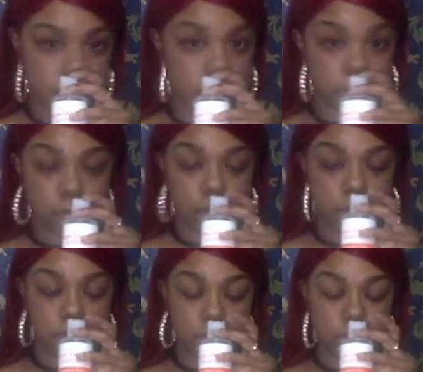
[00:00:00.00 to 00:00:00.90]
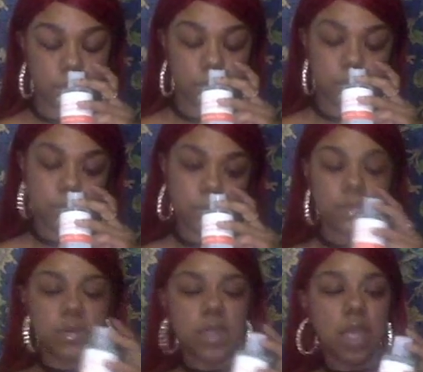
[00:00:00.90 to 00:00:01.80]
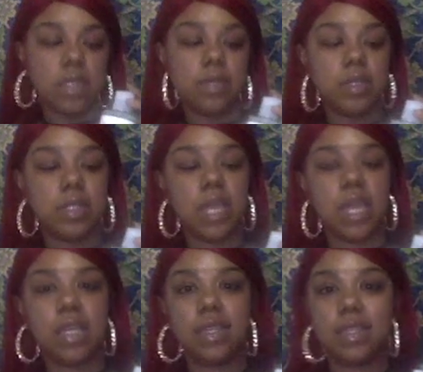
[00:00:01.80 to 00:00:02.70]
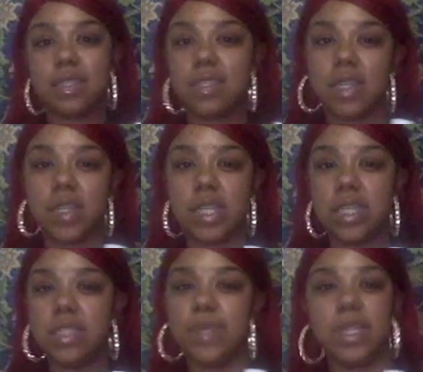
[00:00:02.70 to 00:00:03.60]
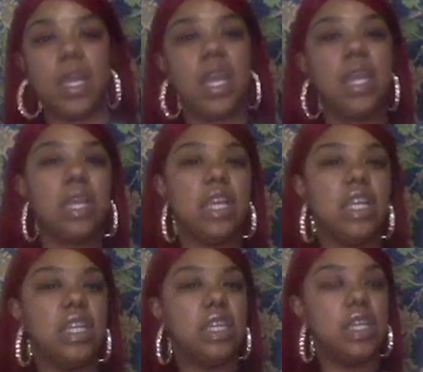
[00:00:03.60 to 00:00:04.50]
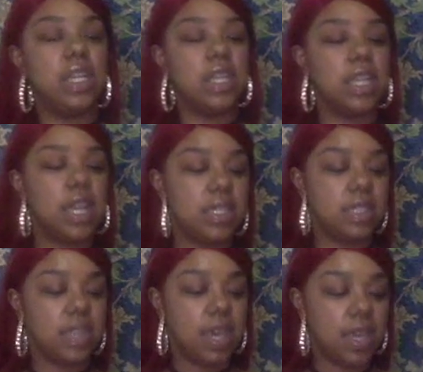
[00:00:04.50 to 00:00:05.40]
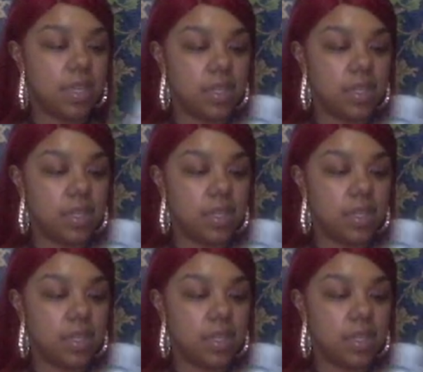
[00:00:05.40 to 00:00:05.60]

Hmm. It smells like serious, but like good. Kind of like,